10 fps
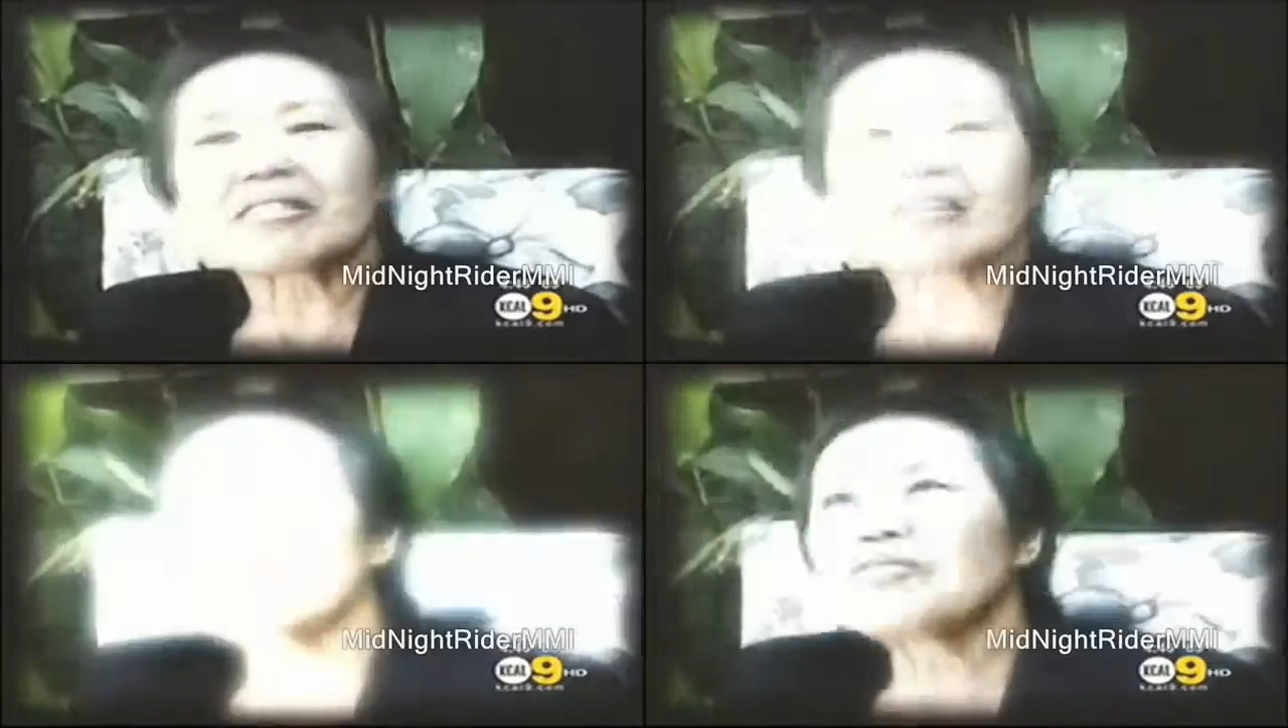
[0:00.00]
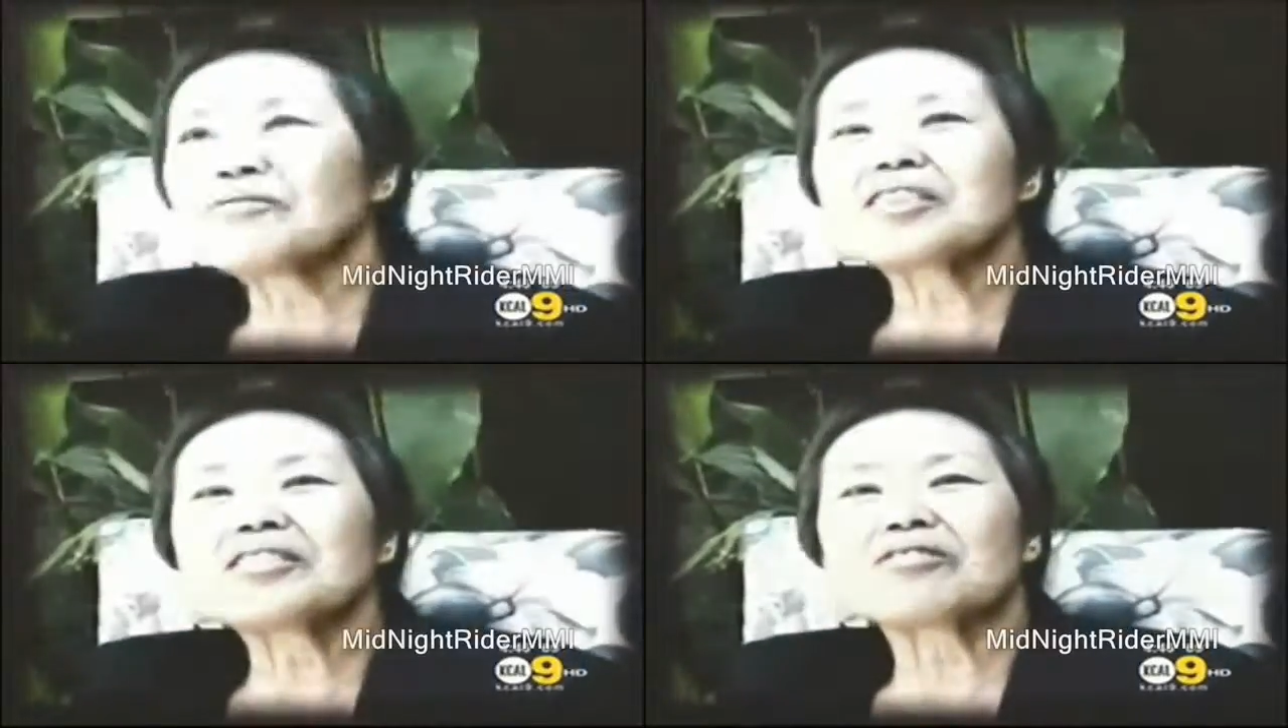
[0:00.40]
I don't think
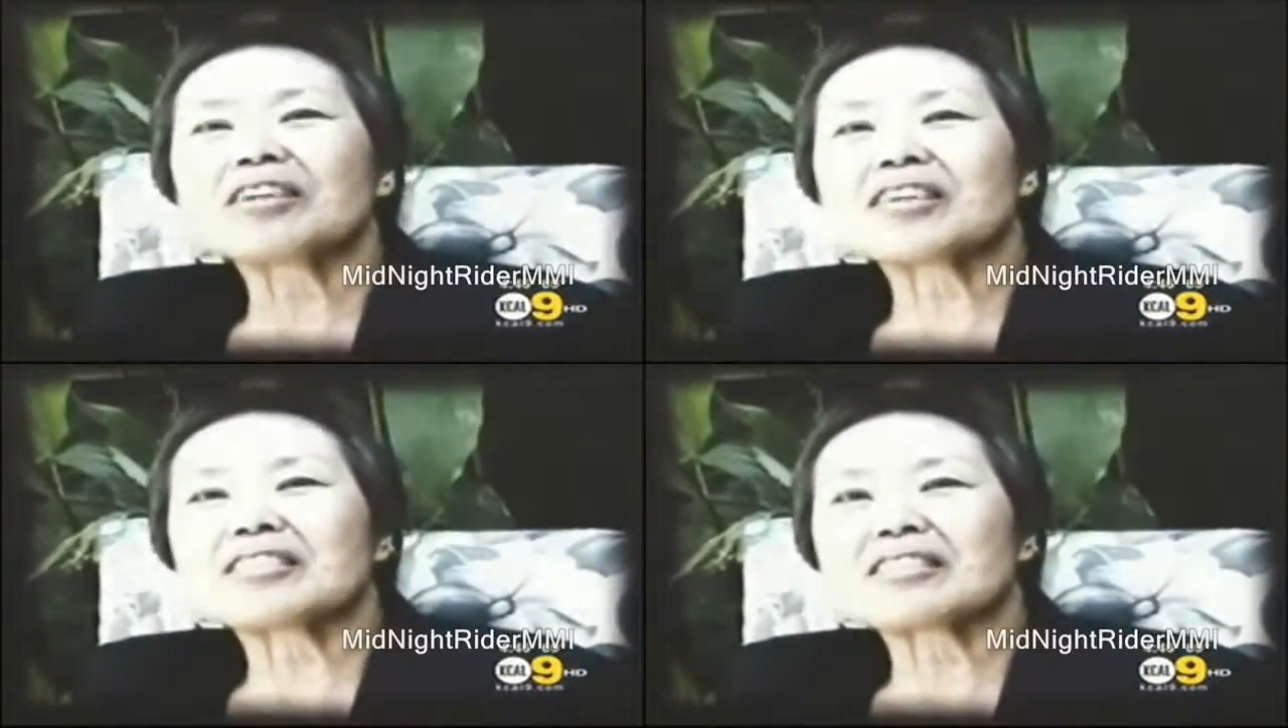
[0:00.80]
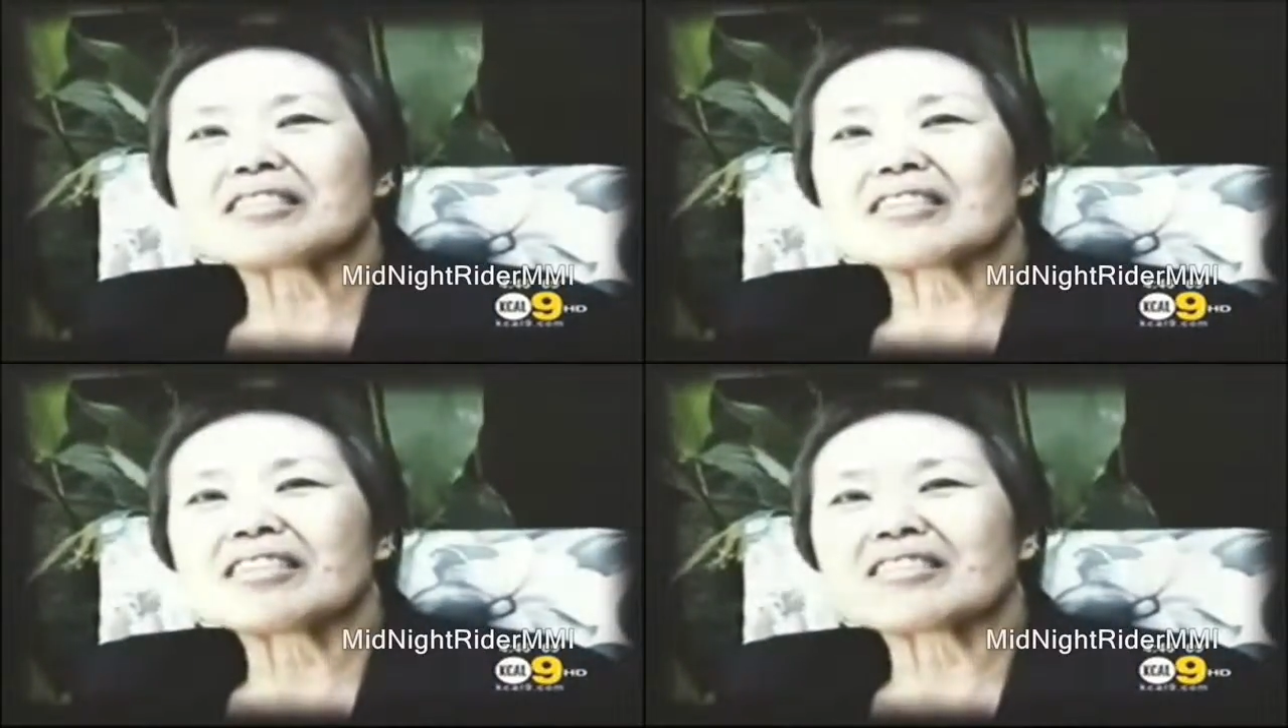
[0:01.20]
the drug is
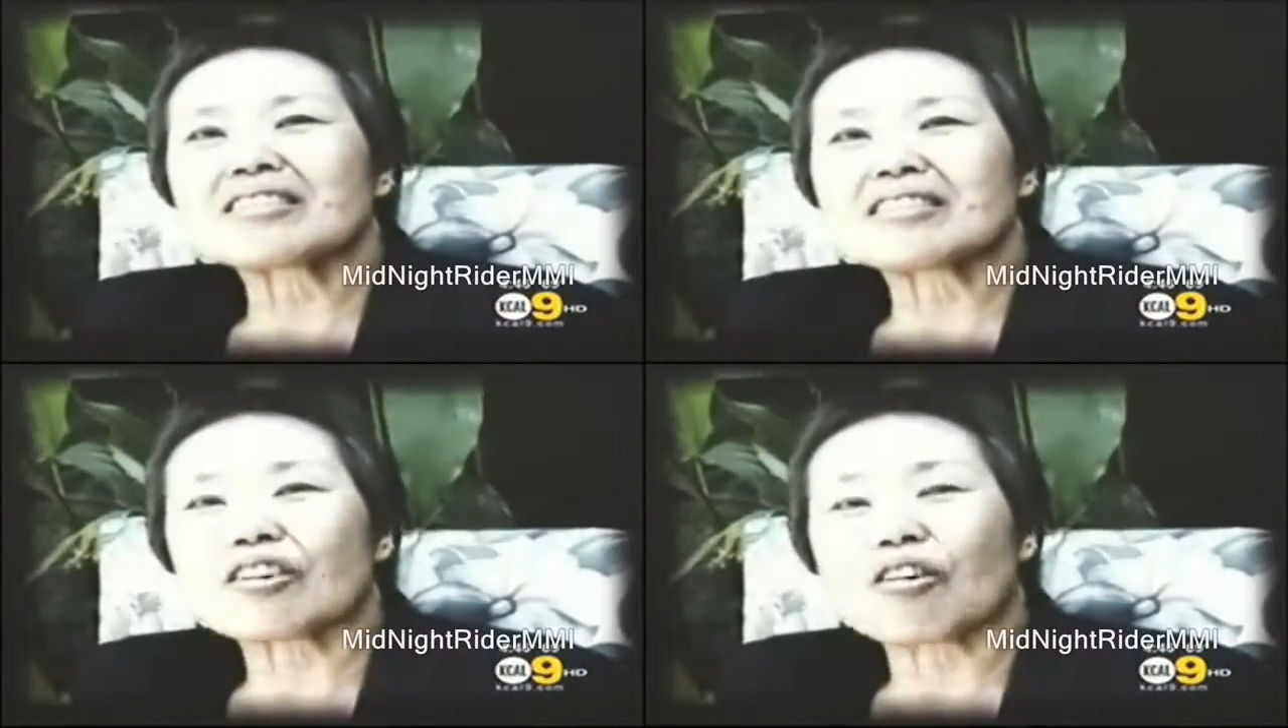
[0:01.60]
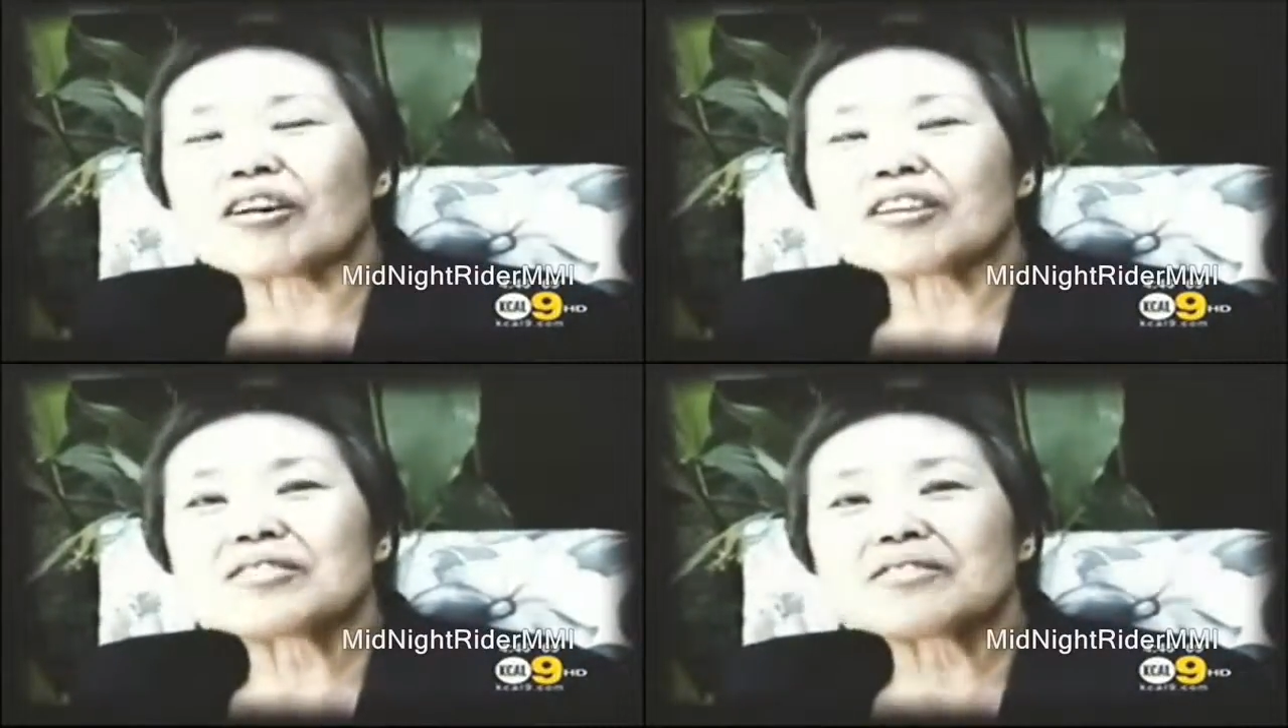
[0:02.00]
the cause
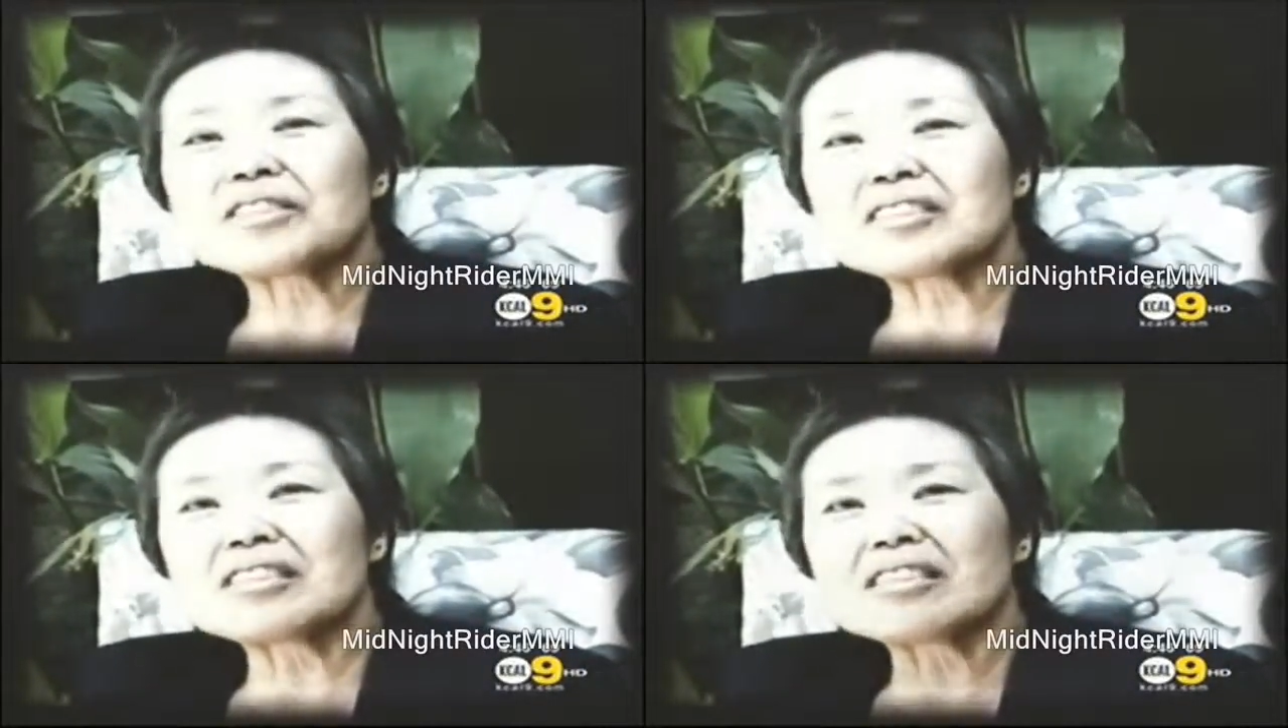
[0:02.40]
of these things.